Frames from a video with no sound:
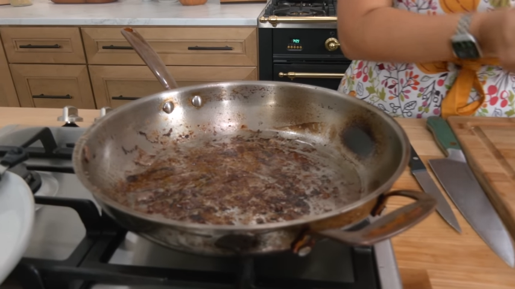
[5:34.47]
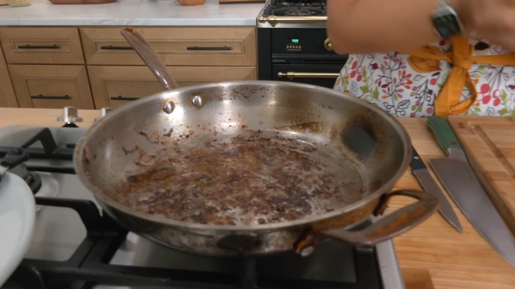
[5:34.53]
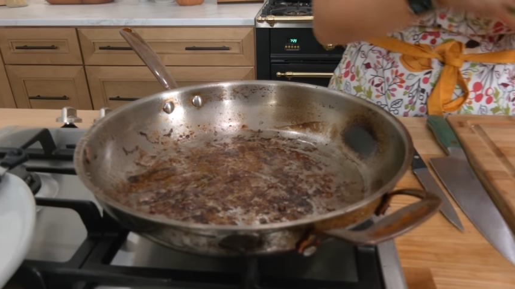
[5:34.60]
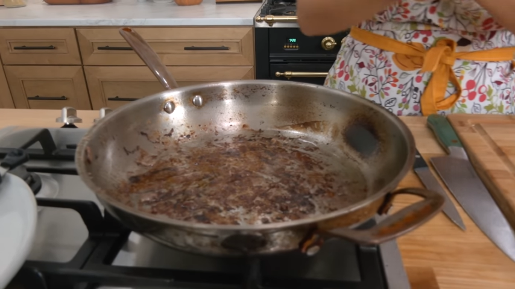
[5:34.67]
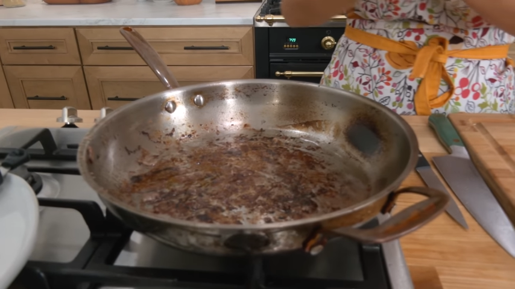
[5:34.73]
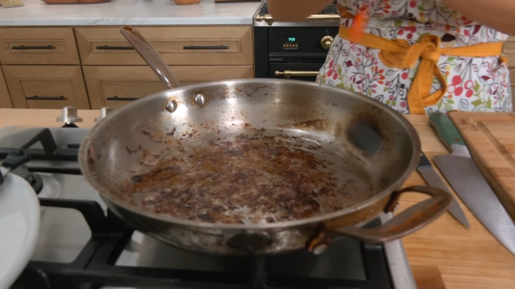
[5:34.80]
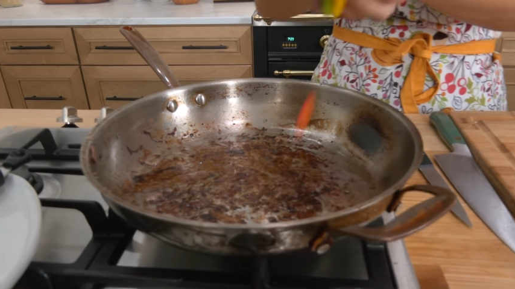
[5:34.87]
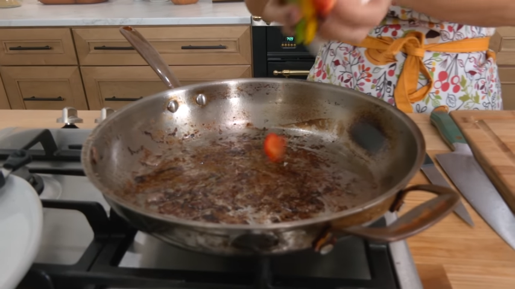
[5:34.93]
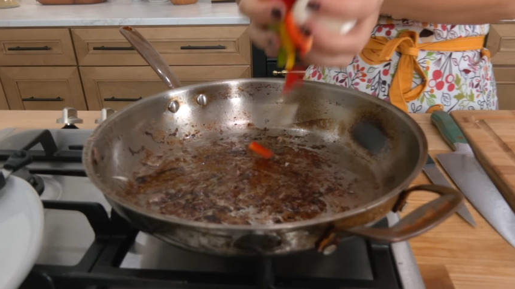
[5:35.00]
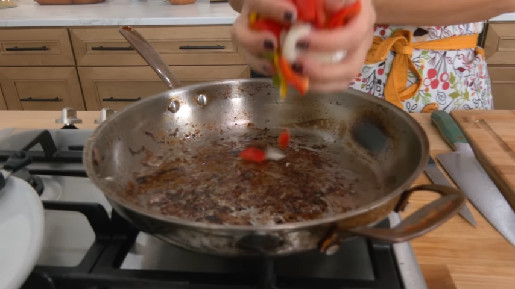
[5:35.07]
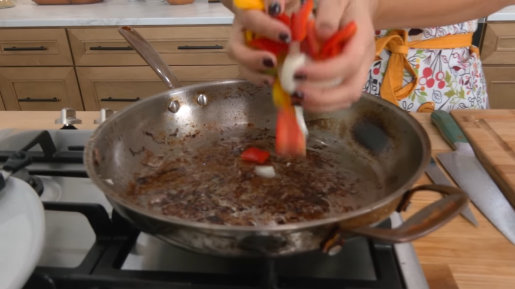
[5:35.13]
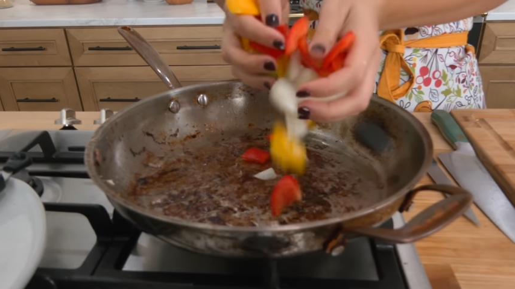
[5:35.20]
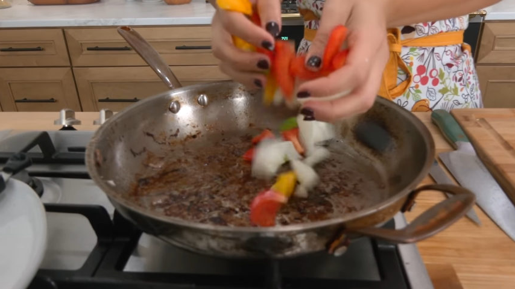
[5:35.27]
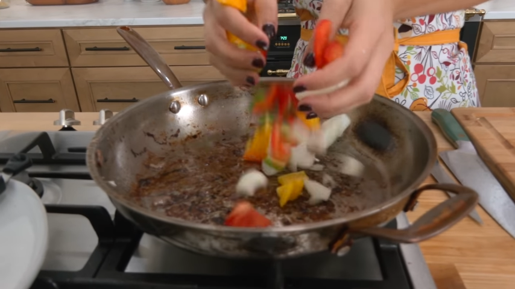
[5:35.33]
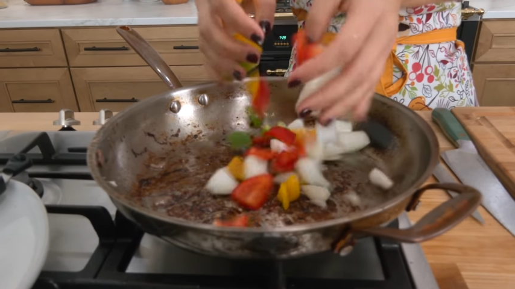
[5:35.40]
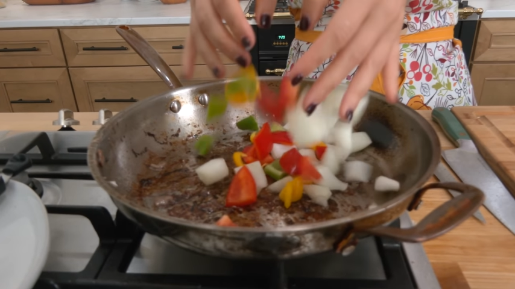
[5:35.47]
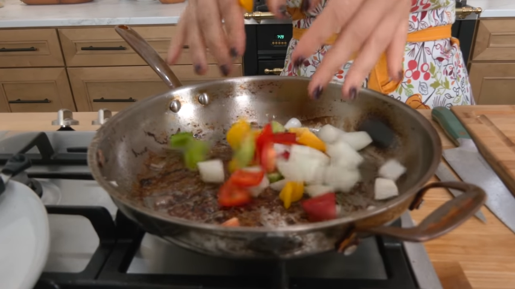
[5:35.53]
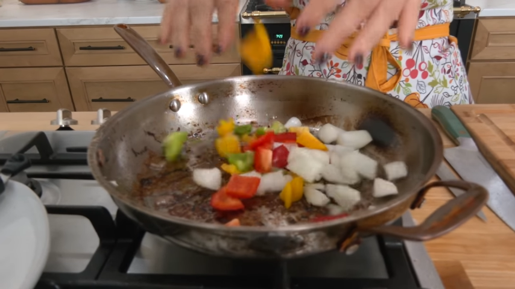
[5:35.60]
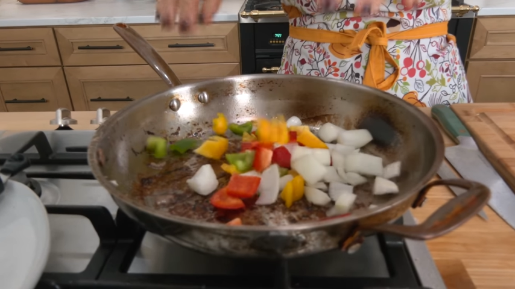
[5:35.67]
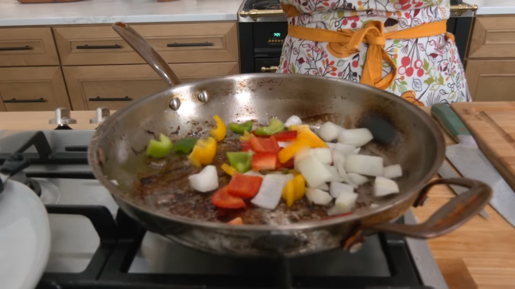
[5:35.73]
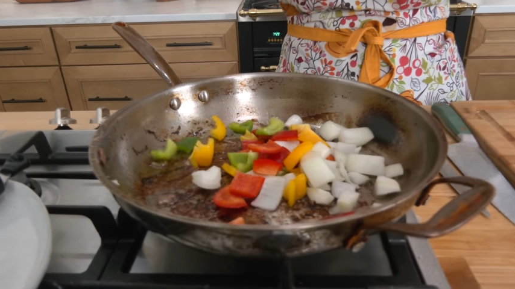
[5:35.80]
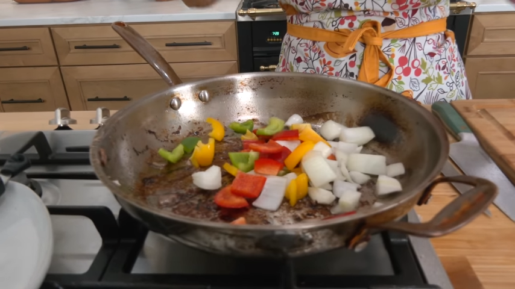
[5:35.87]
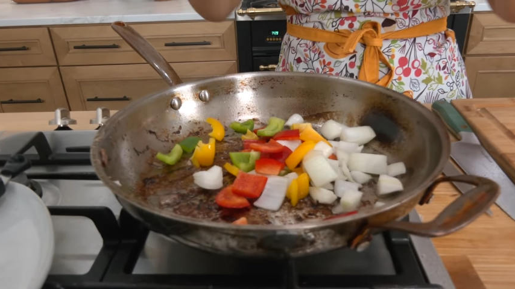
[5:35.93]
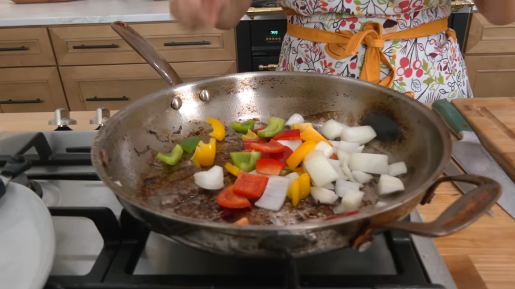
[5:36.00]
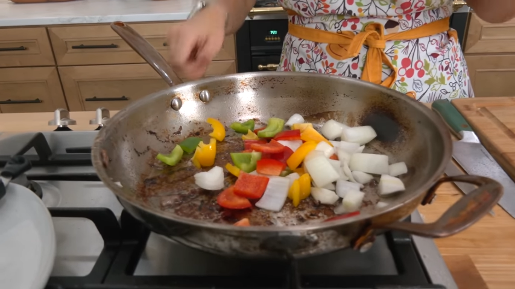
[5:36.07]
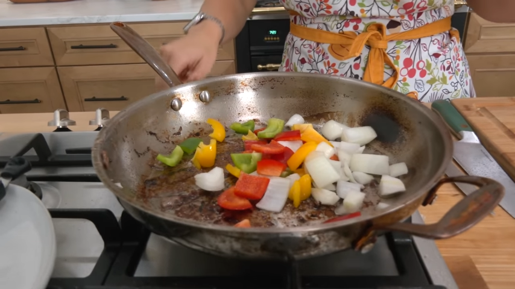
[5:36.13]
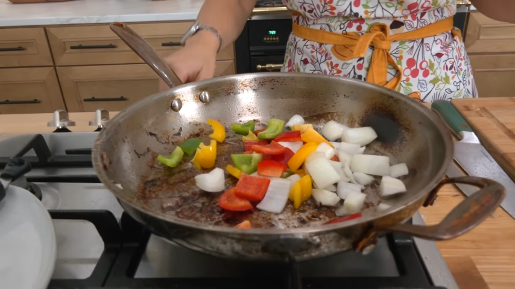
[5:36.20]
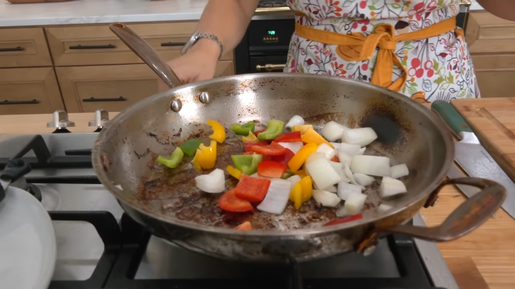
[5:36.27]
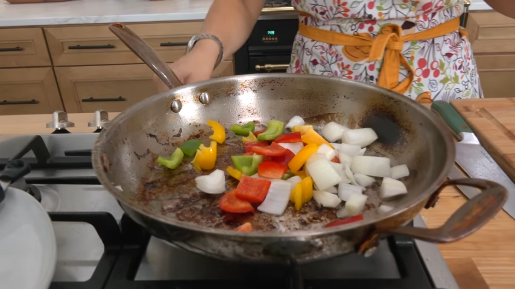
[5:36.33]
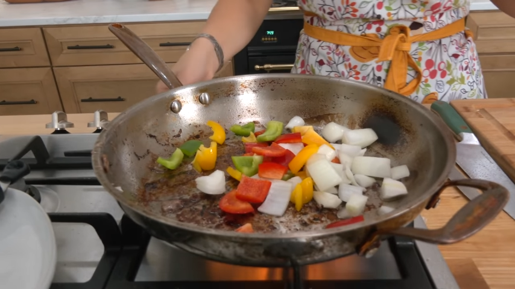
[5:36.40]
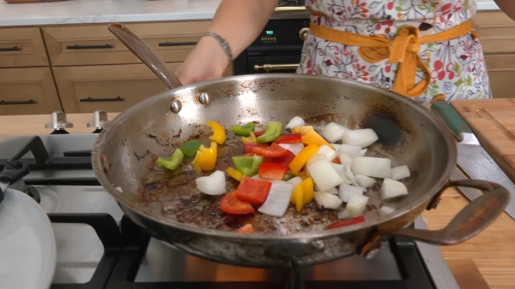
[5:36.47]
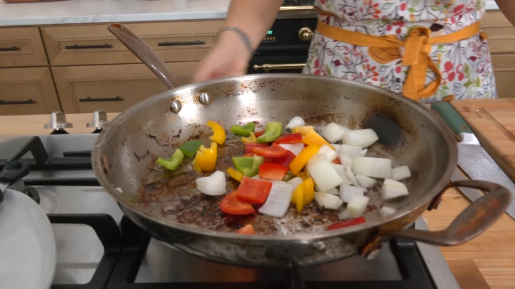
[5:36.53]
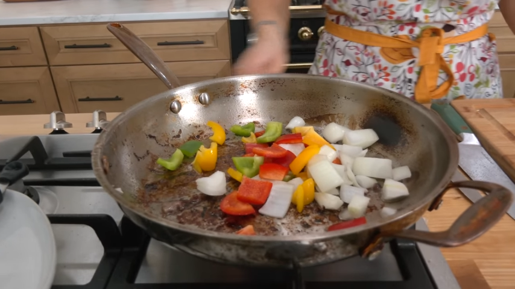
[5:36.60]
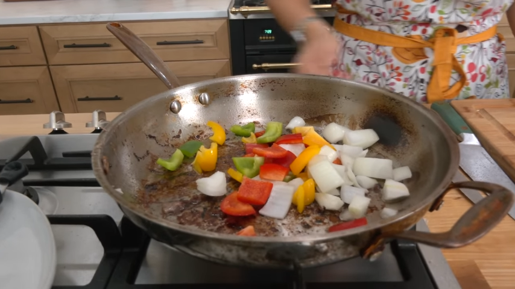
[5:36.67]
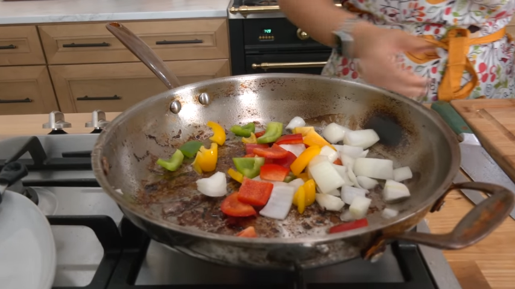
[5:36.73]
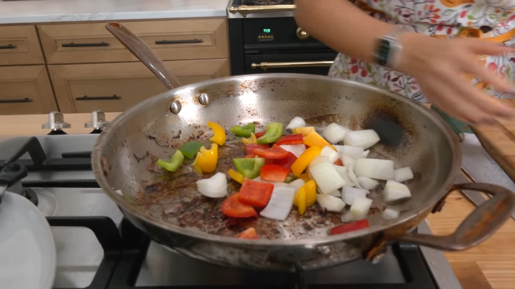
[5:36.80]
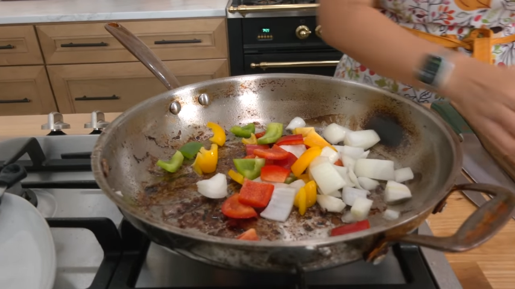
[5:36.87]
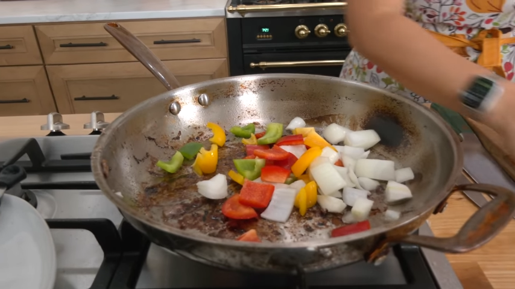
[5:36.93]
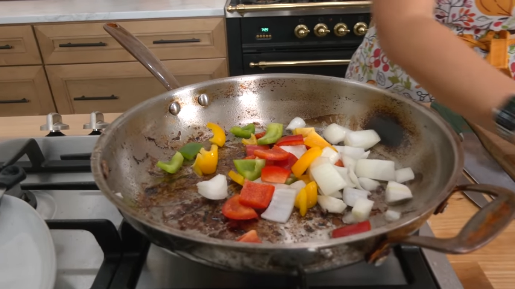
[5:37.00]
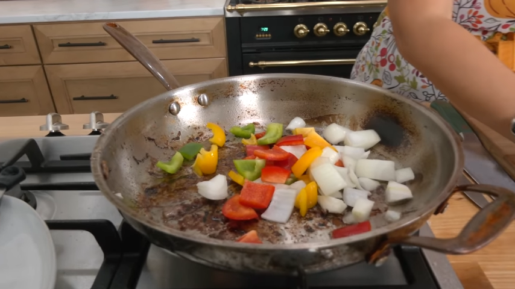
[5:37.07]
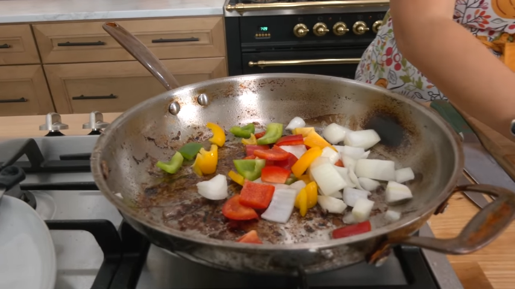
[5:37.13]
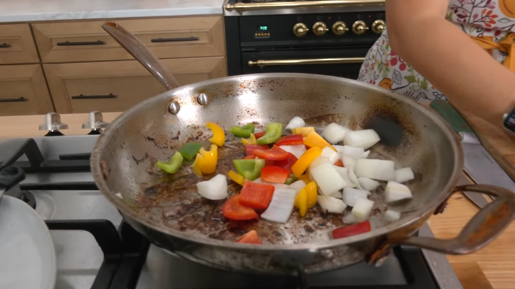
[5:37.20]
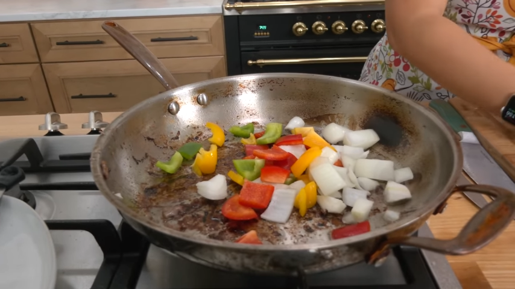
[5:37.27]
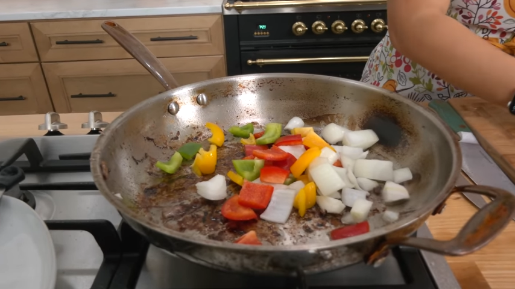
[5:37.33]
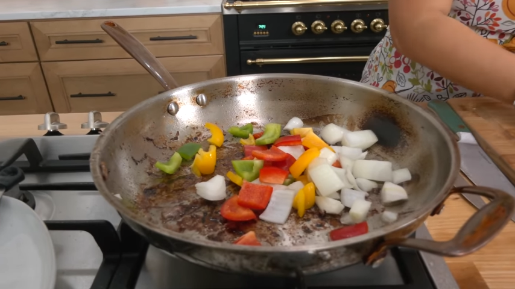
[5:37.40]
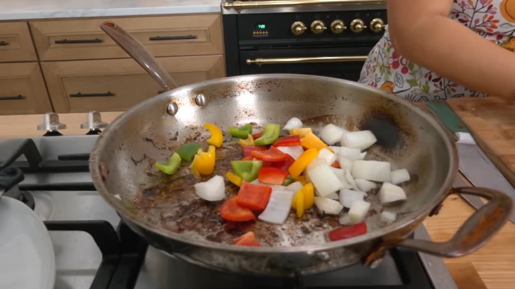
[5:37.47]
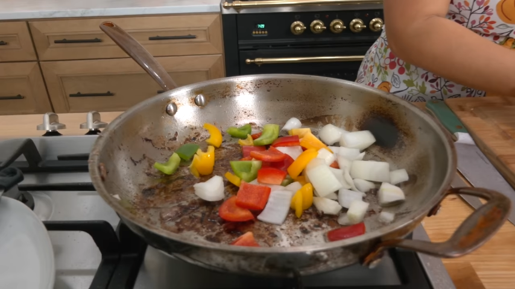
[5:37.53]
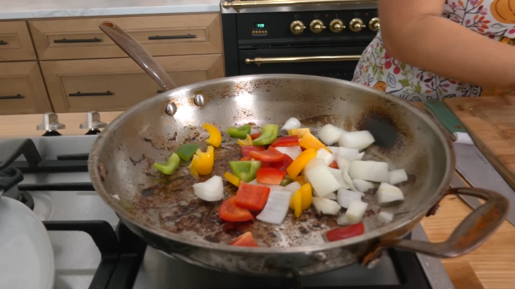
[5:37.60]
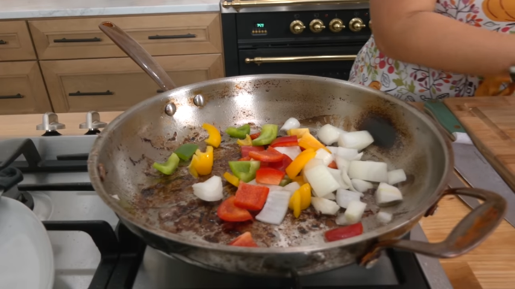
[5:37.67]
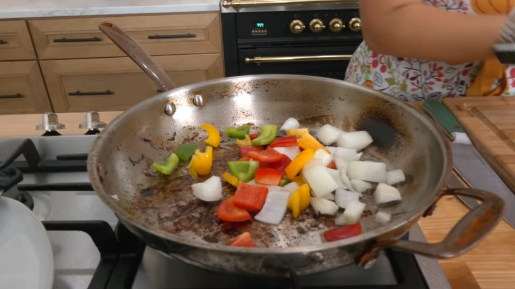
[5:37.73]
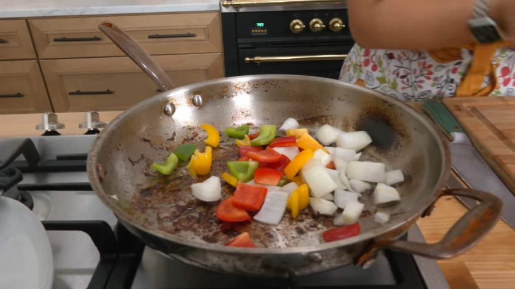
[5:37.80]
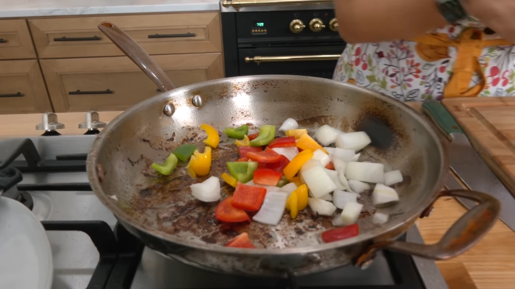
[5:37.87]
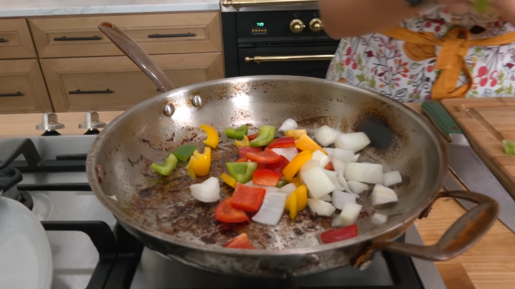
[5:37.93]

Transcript: Nobody's mouth can be seen.